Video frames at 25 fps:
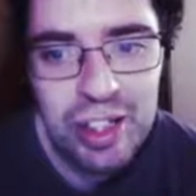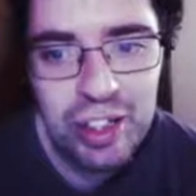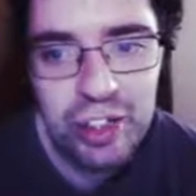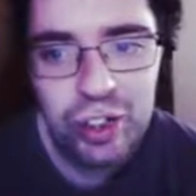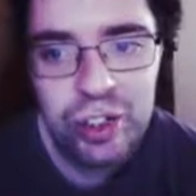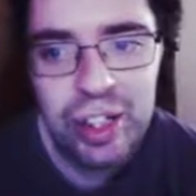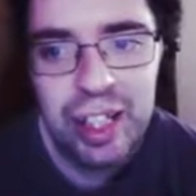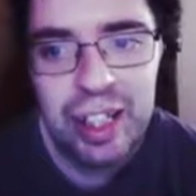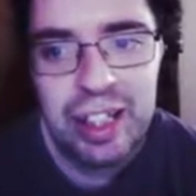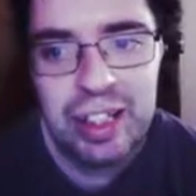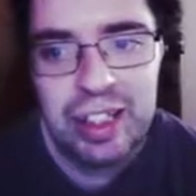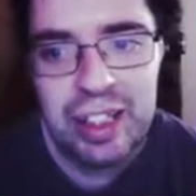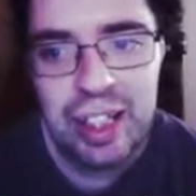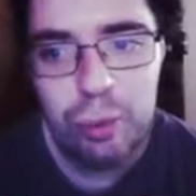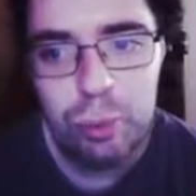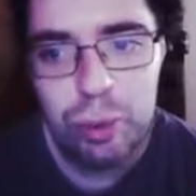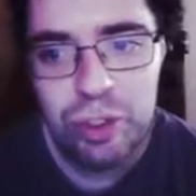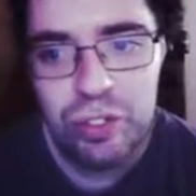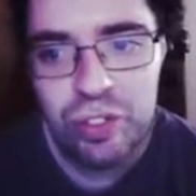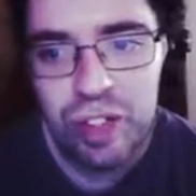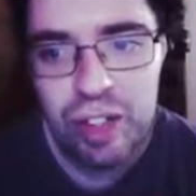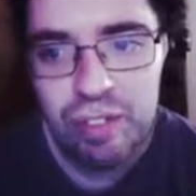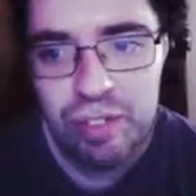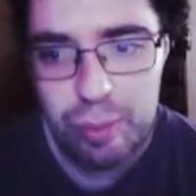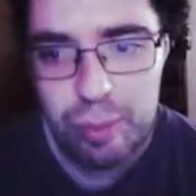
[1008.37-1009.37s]
the unique
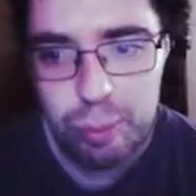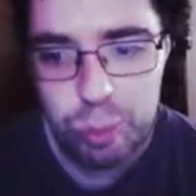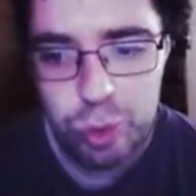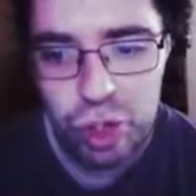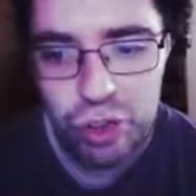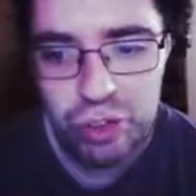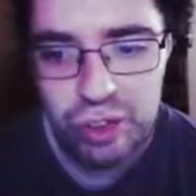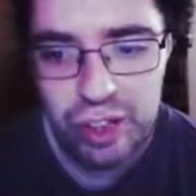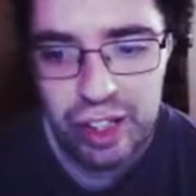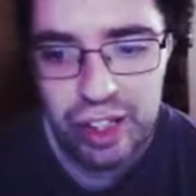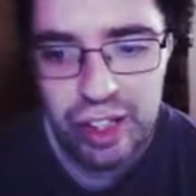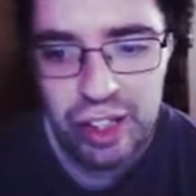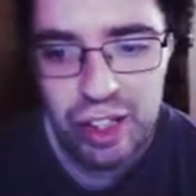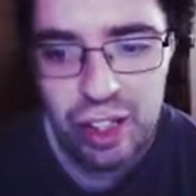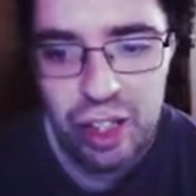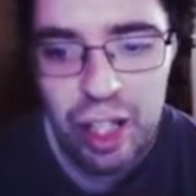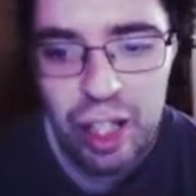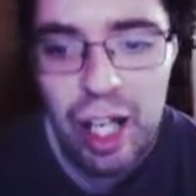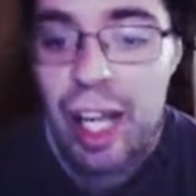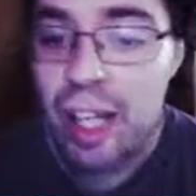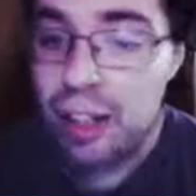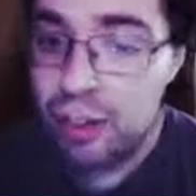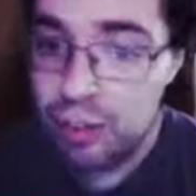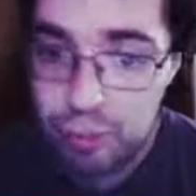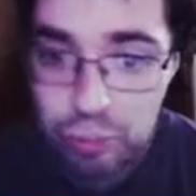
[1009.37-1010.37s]
sequence for every protein,
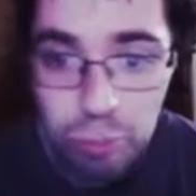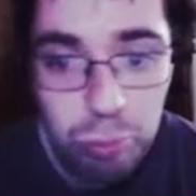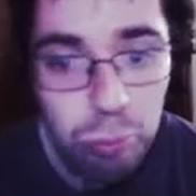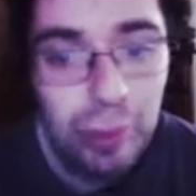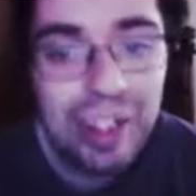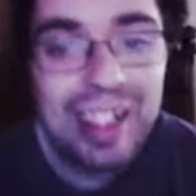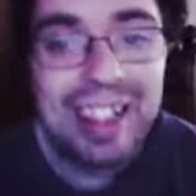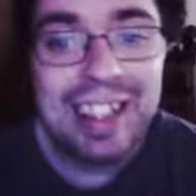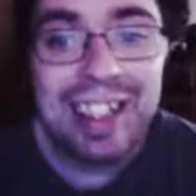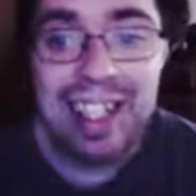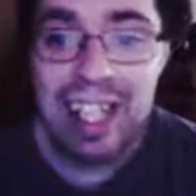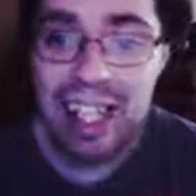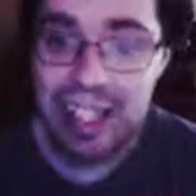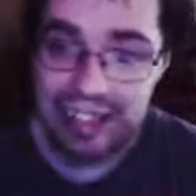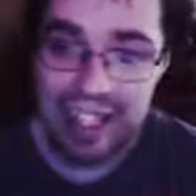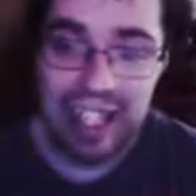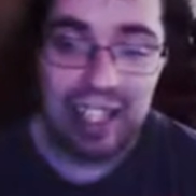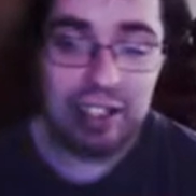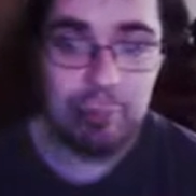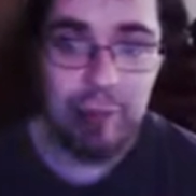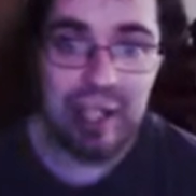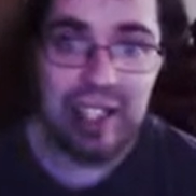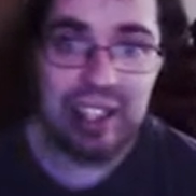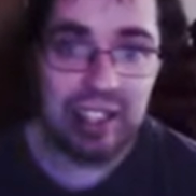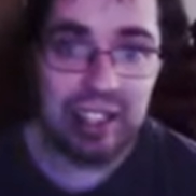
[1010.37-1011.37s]
and
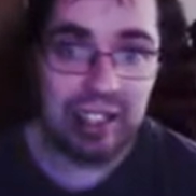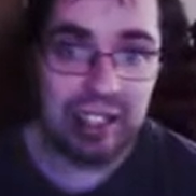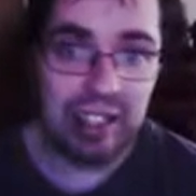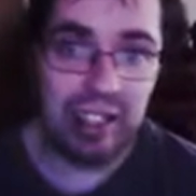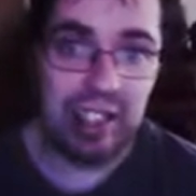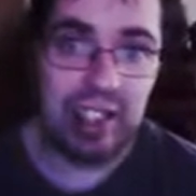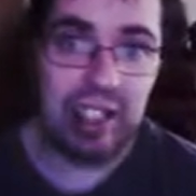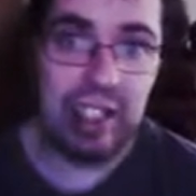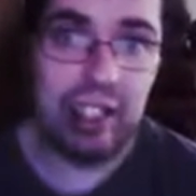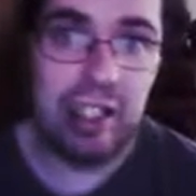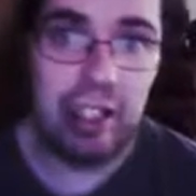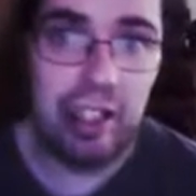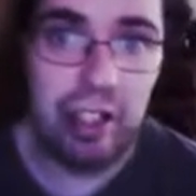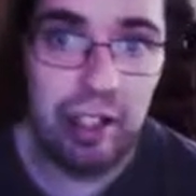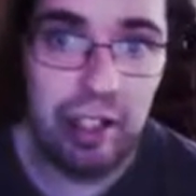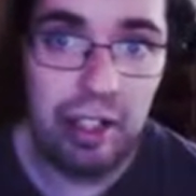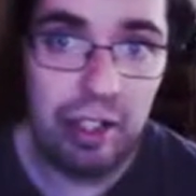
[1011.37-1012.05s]
that's basically